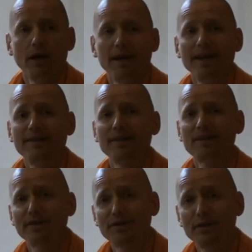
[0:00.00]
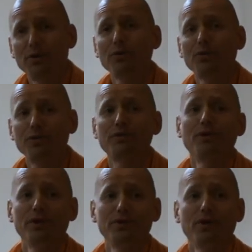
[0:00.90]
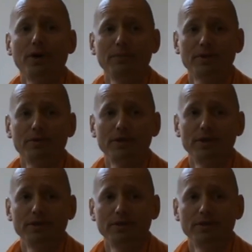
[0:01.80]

is it's so good for enjoying materially.